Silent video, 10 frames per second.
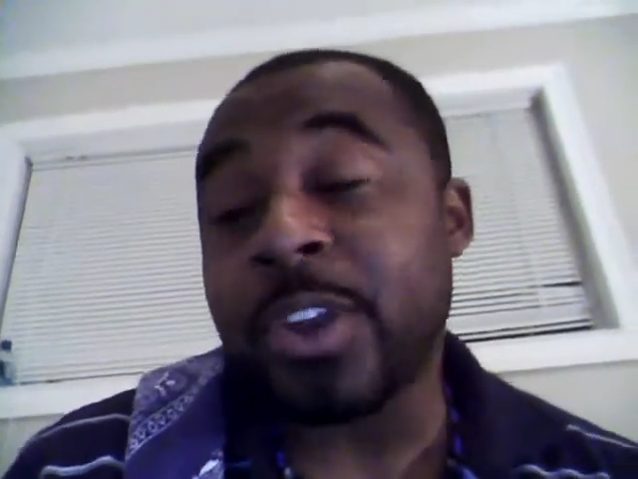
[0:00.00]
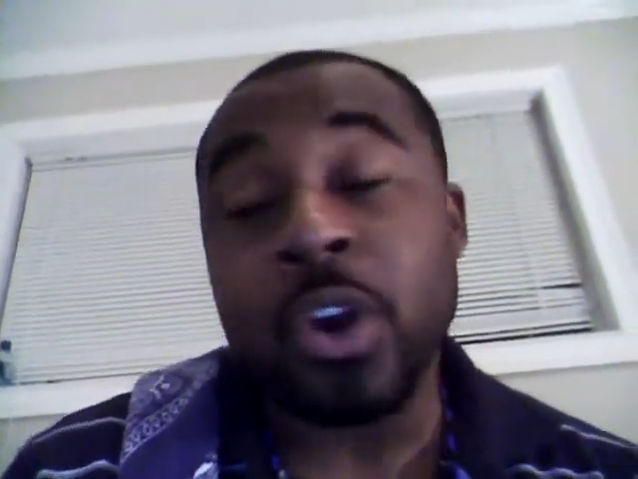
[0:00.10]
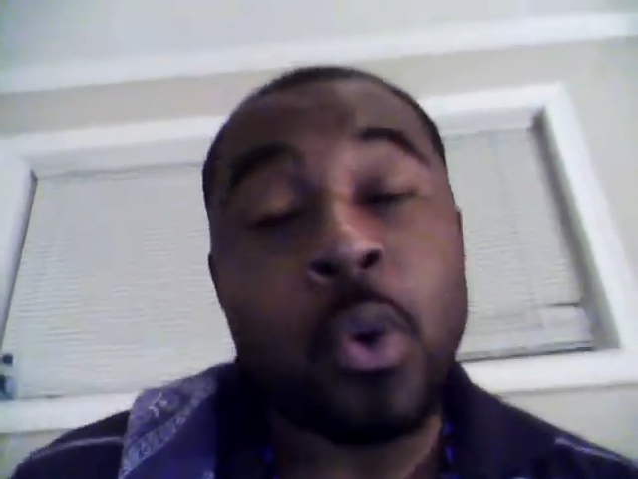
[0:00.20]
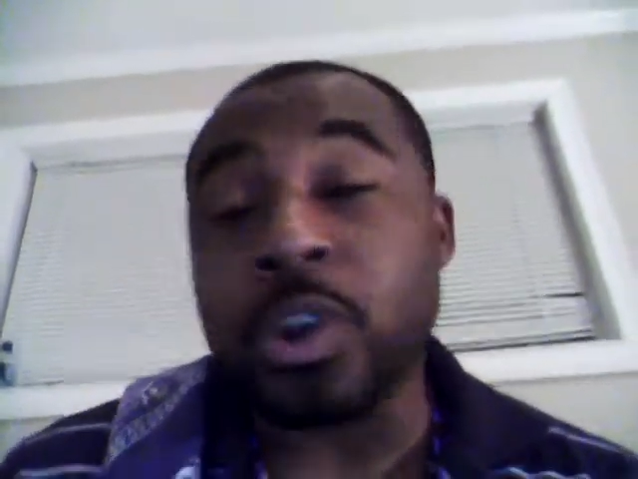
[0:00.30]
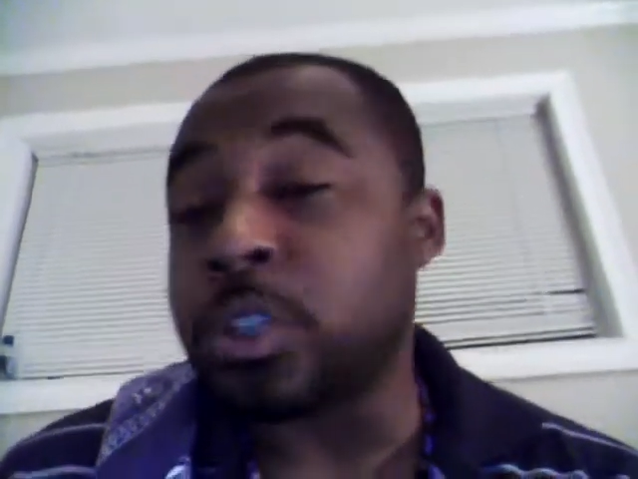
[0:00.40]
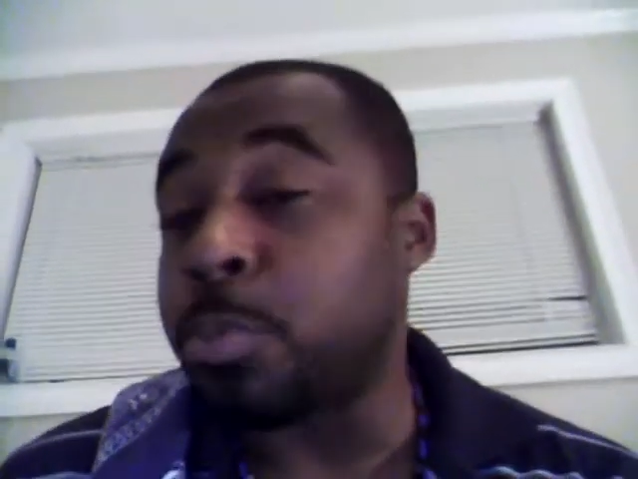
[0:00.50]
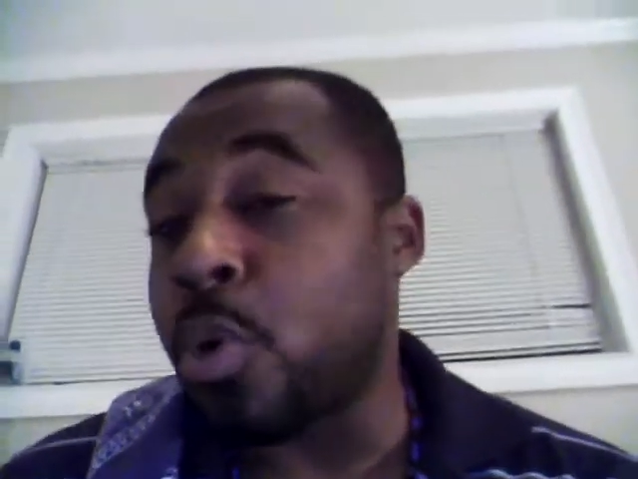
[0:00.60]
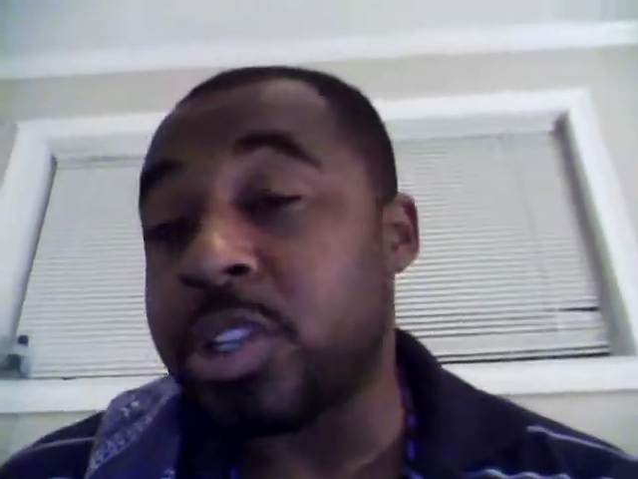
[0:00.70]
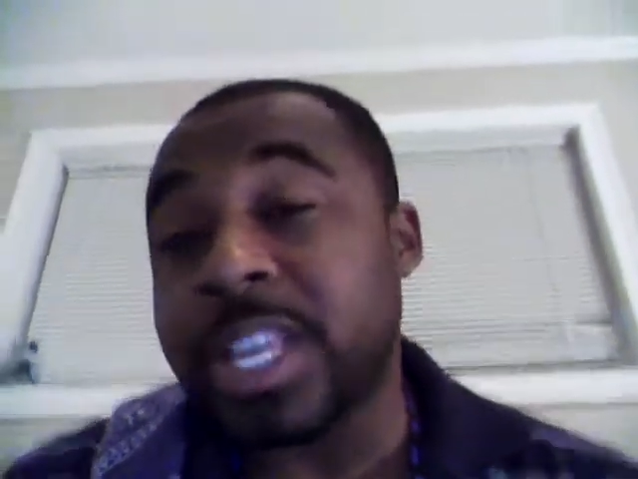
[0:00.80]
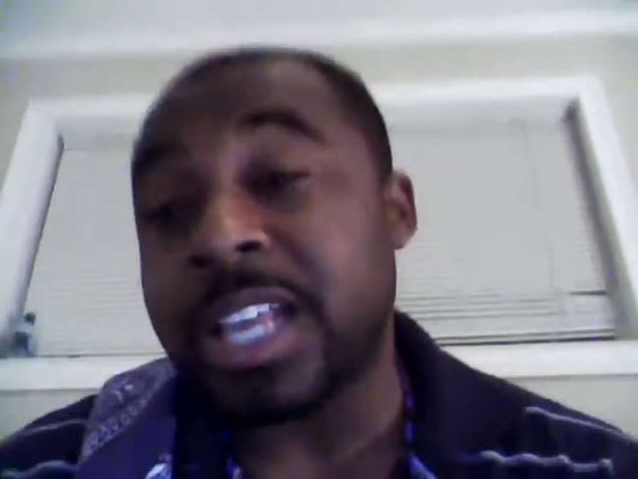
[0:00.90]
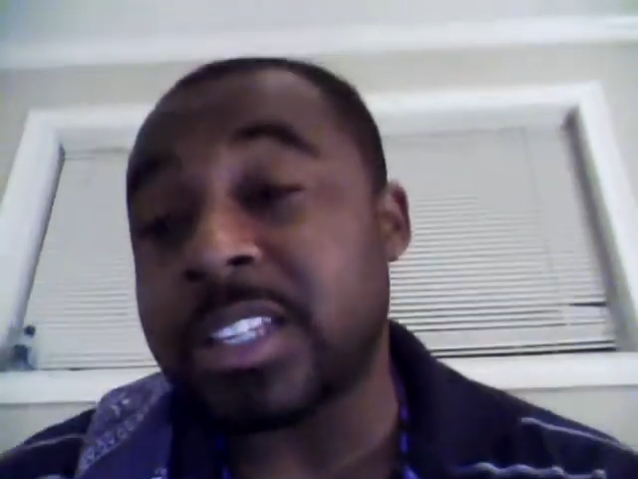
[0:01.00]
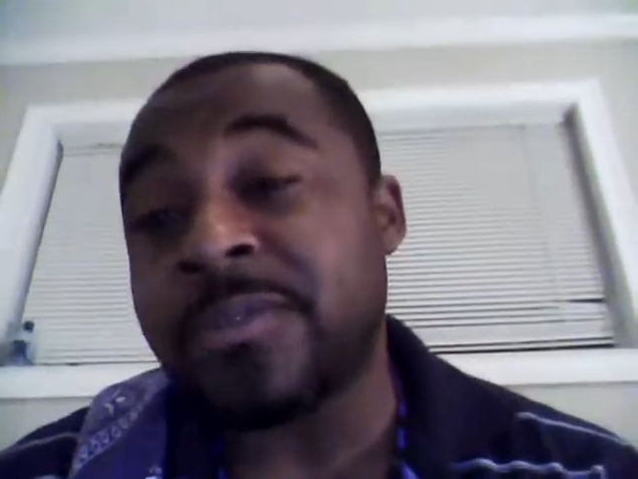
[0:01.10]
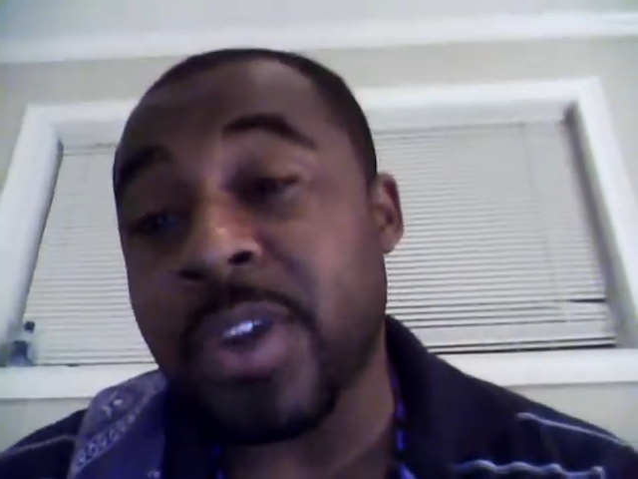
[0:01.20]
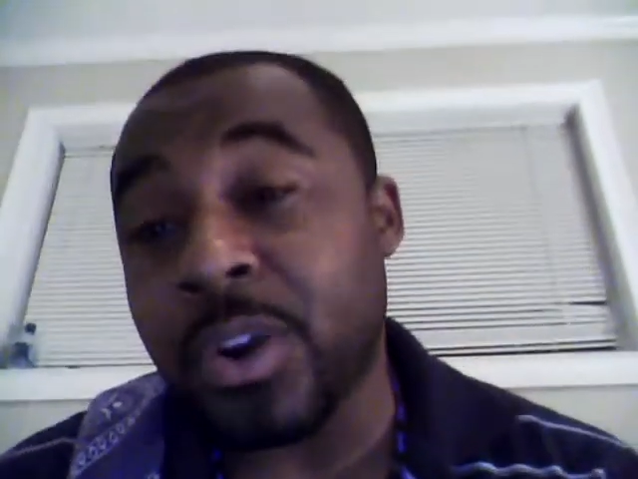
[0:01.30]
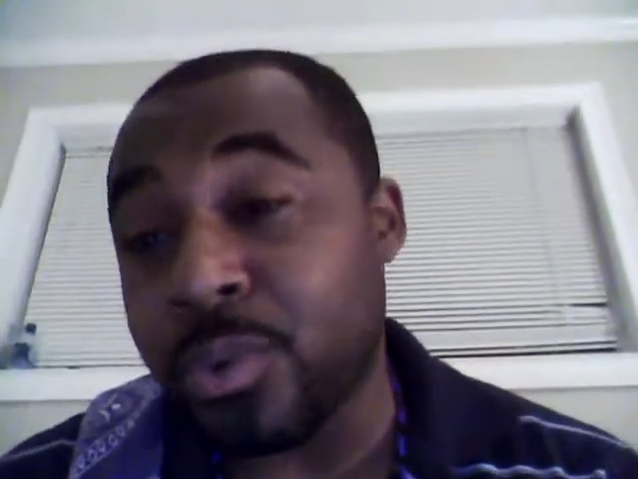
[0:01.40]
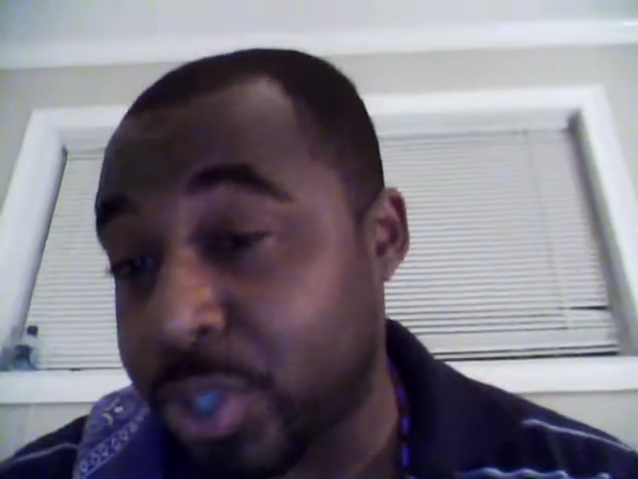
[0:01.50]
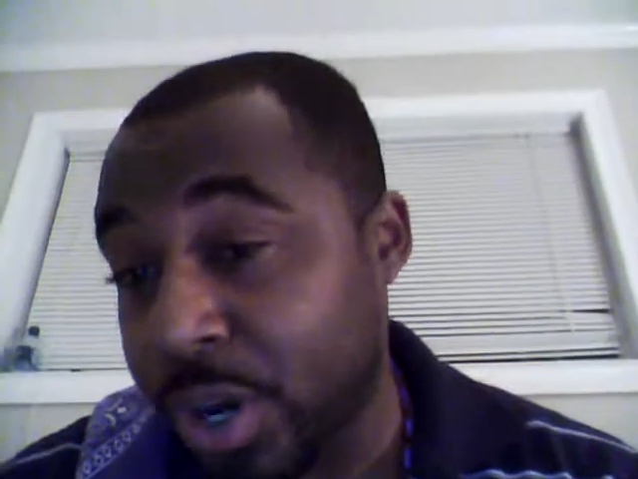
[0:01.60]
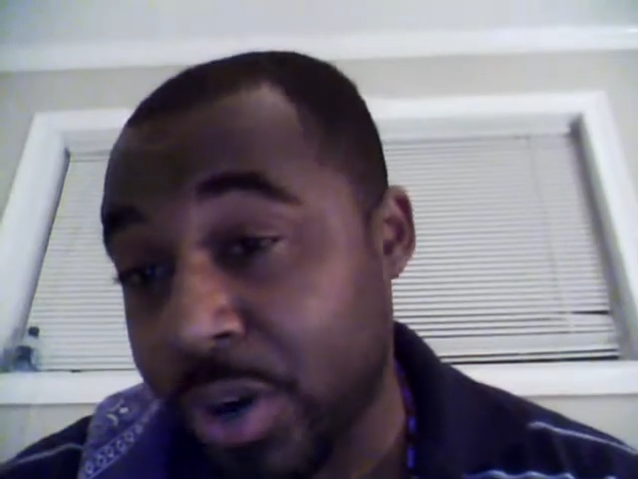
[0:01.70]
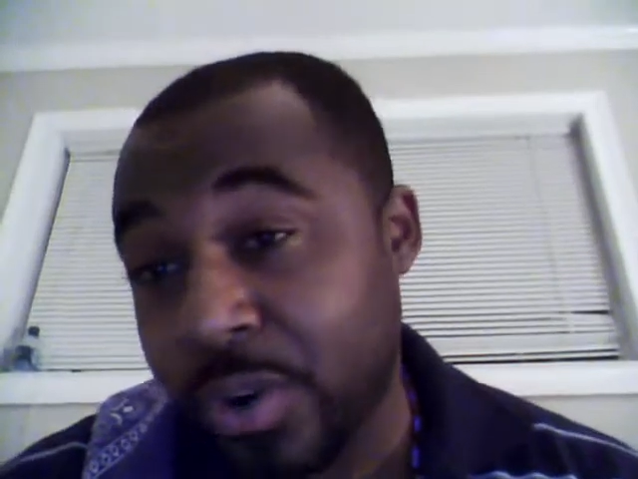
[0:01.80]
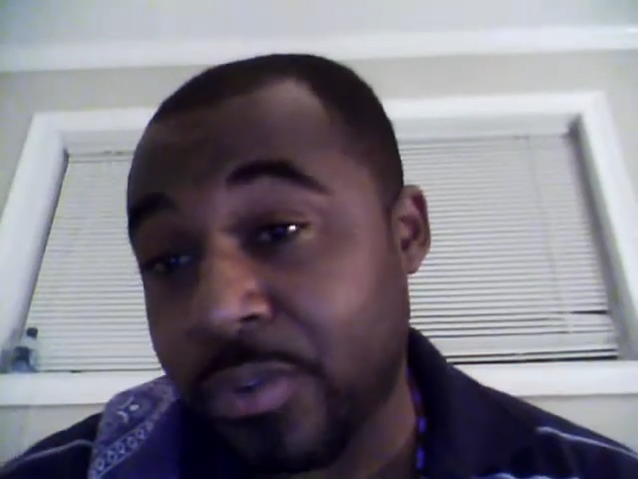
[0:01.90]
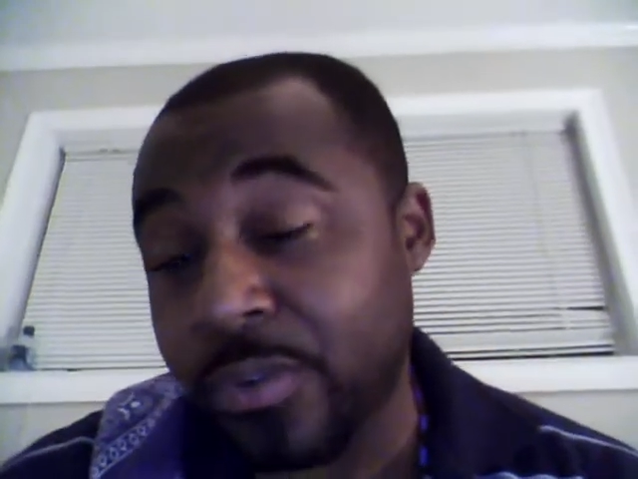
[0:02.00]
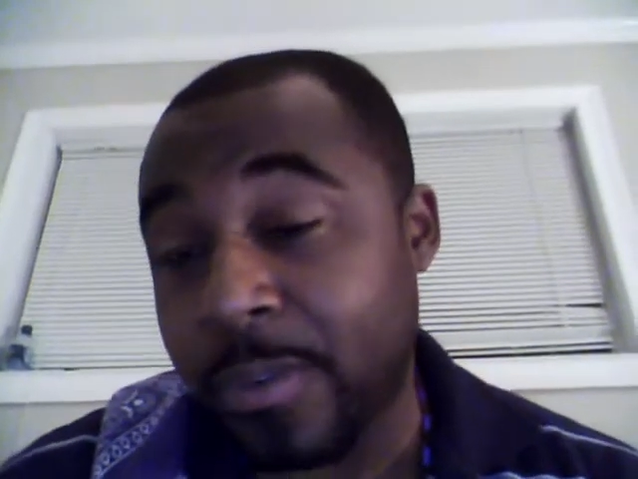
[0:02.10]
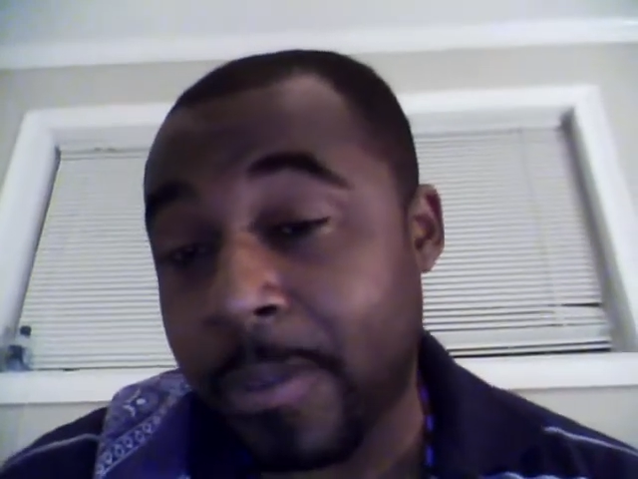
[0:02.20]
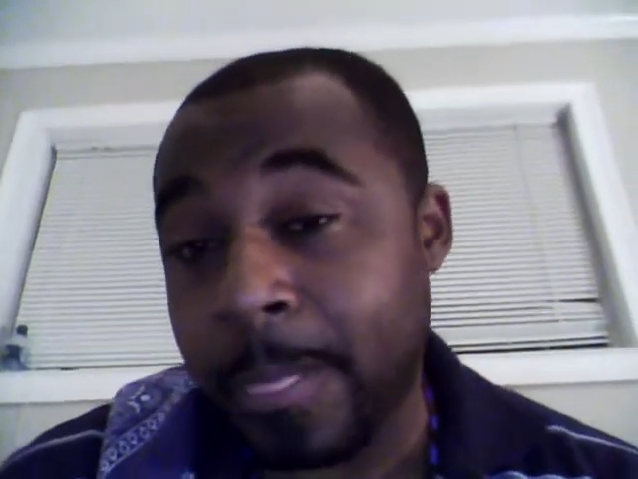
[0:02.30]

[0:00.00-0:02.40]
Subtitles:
it always boils down to the Federal Reserve.